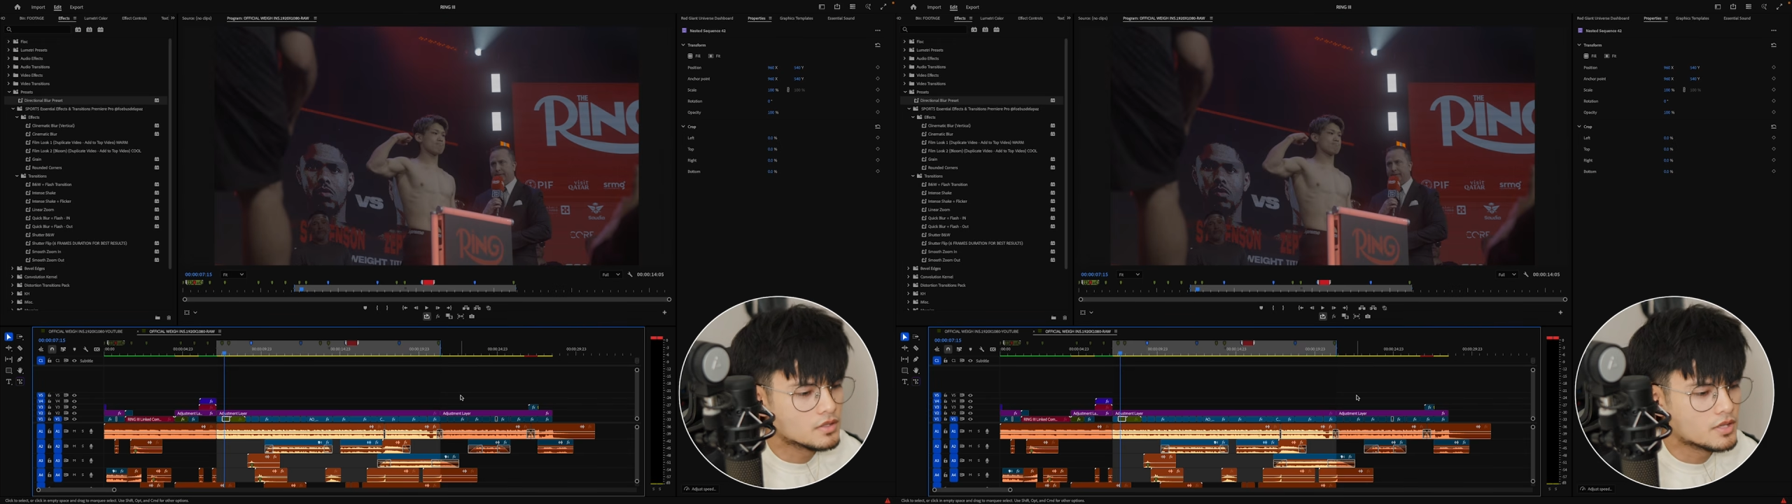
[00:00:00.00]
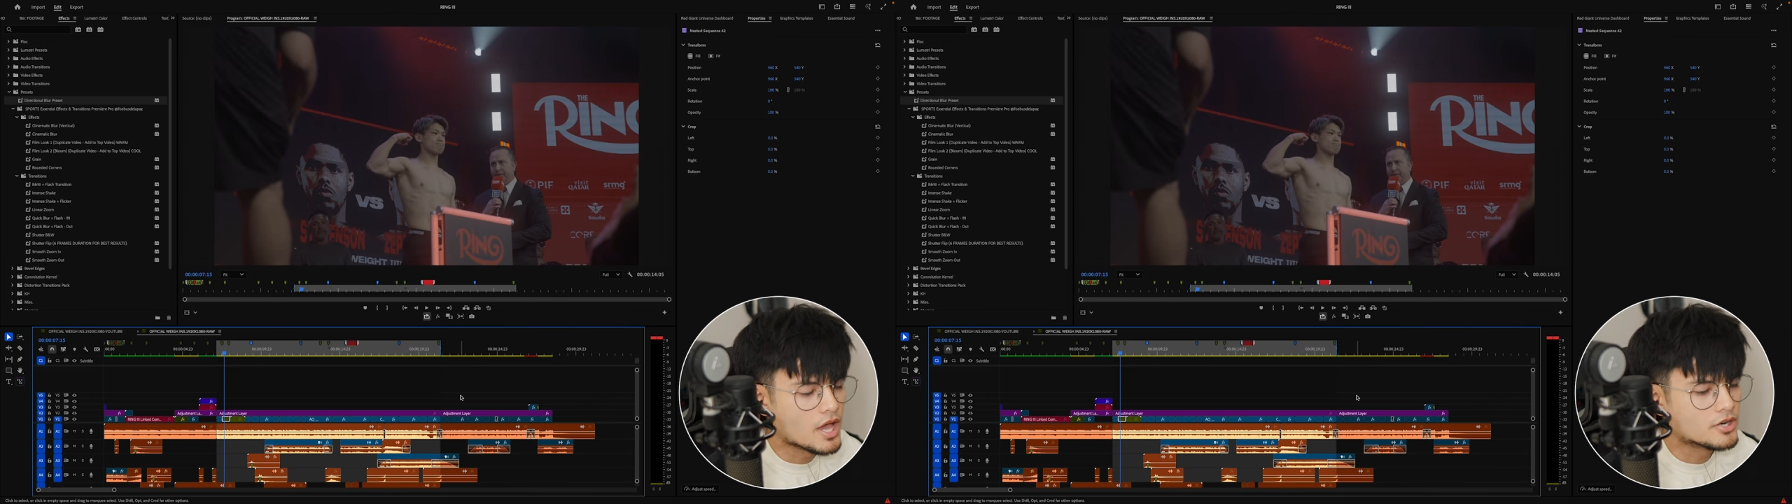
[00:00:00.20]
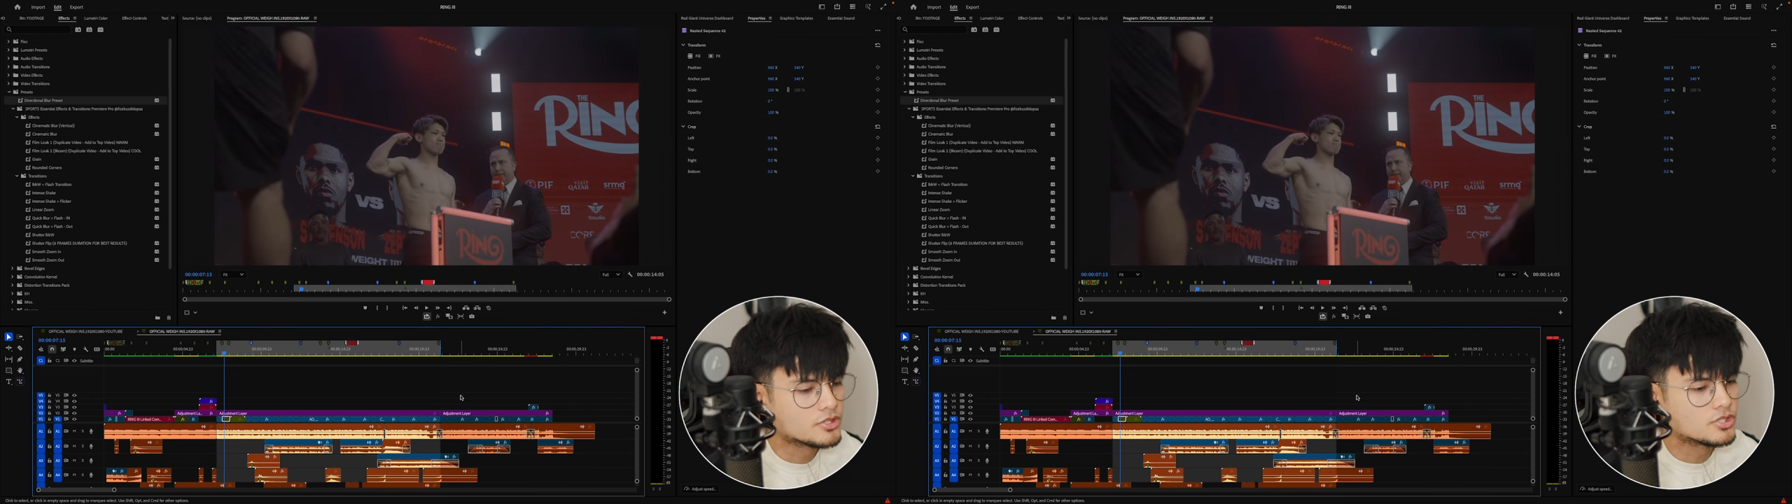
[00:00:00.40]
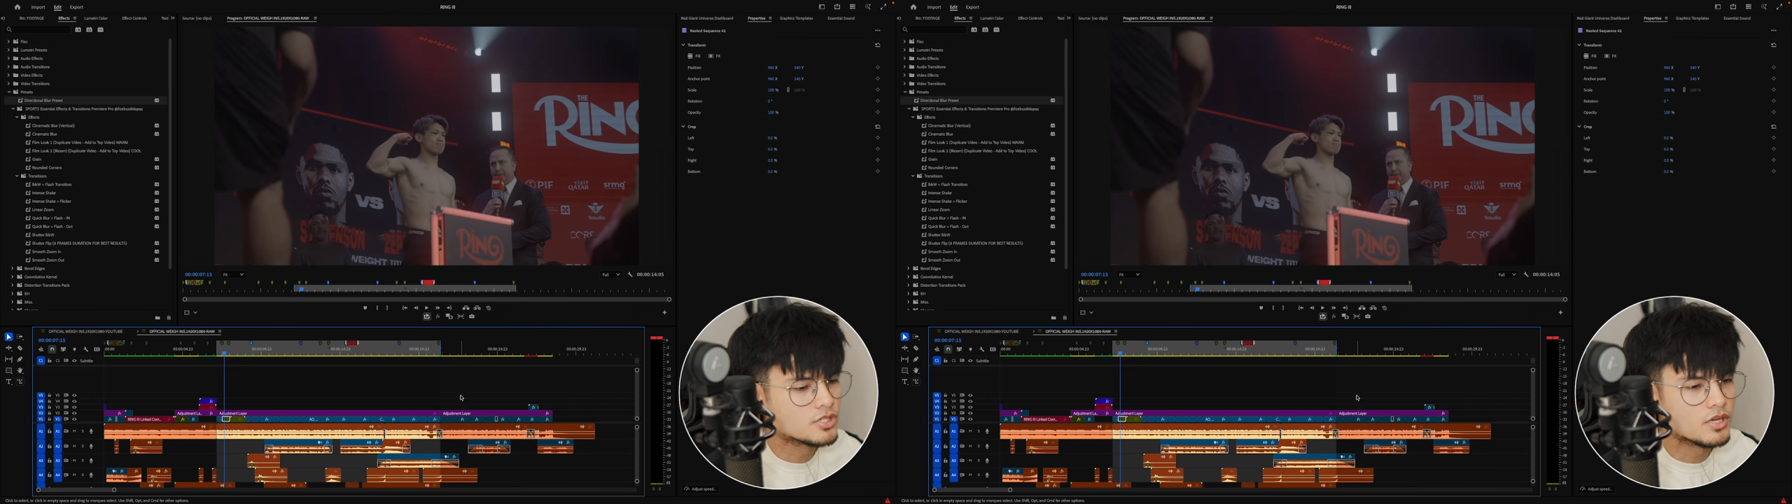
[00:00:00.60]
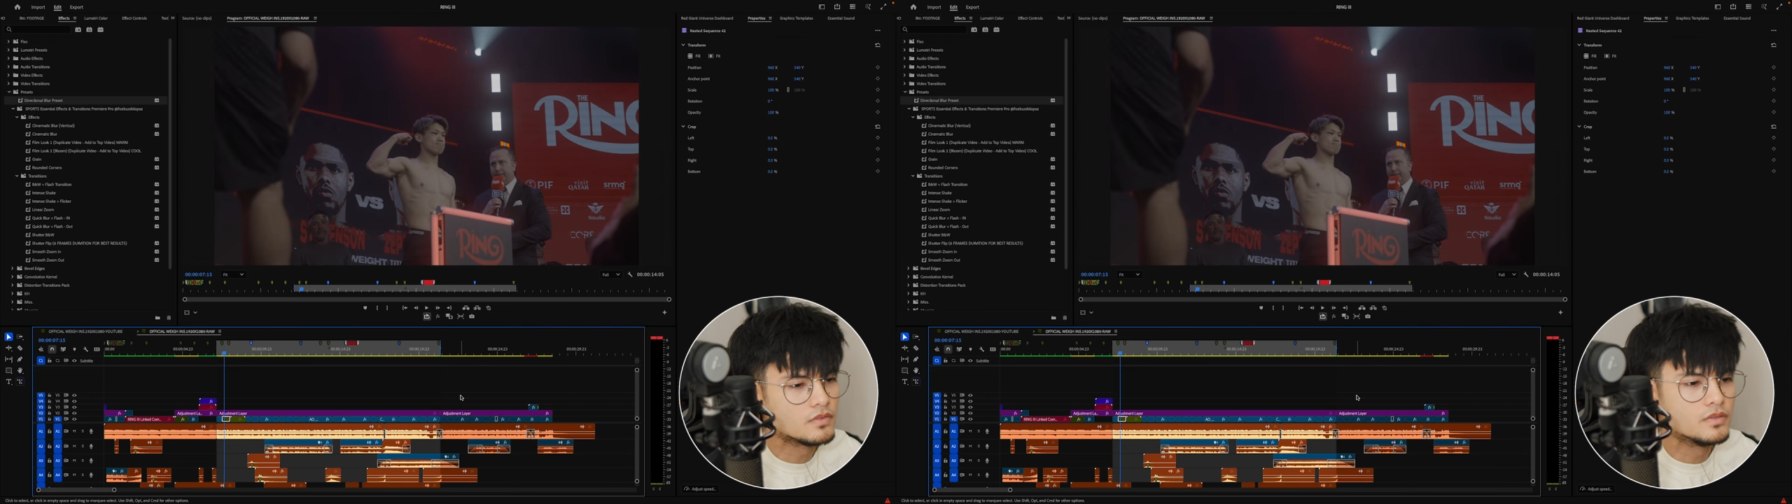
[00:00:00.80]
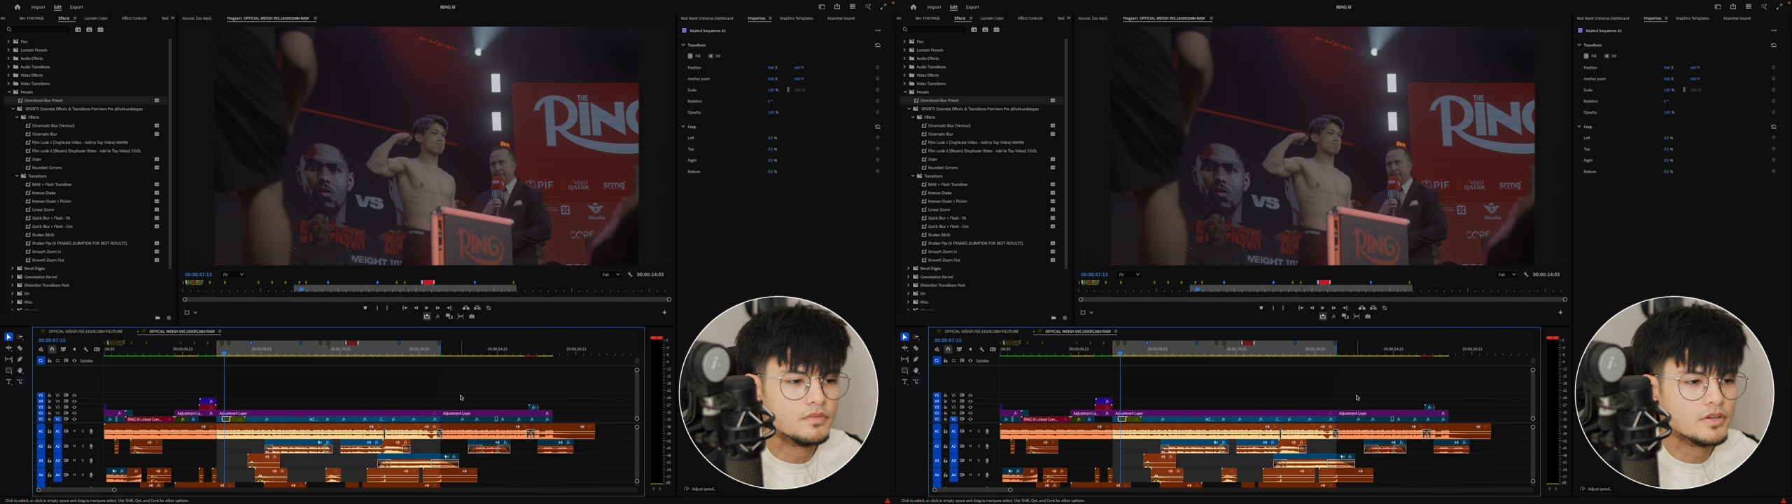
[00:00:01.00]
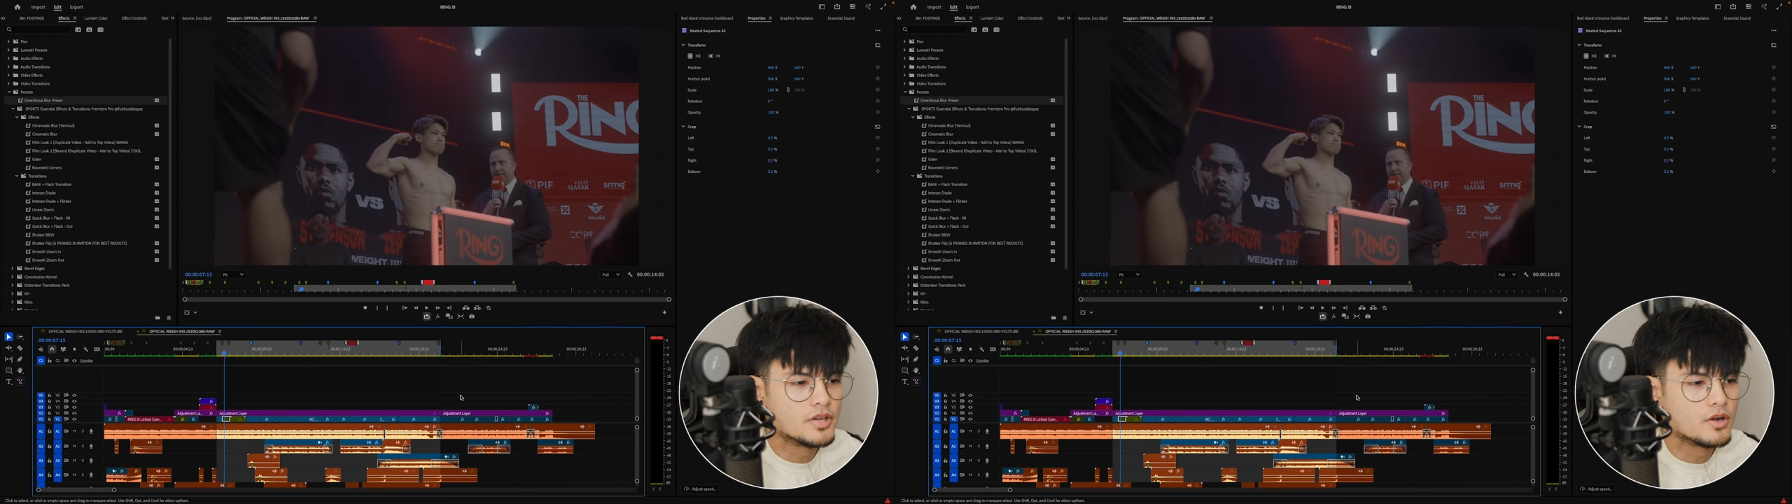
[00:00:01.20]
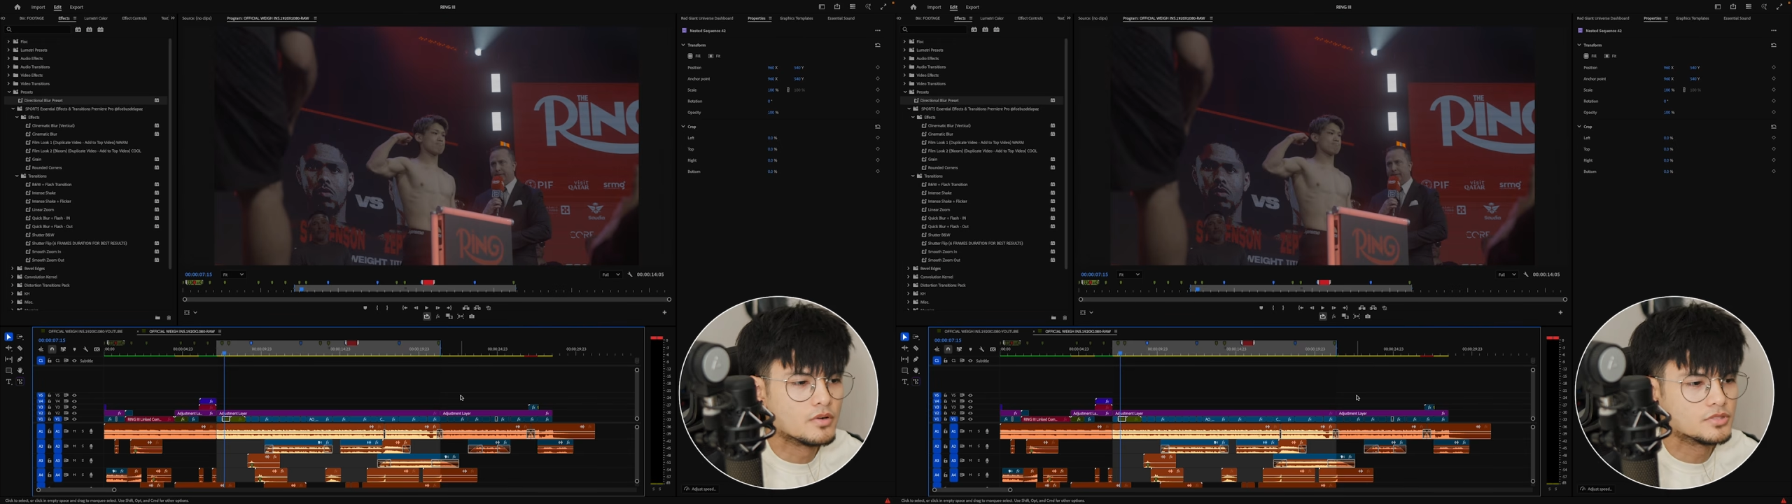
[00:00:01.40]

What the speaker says: the energy of the video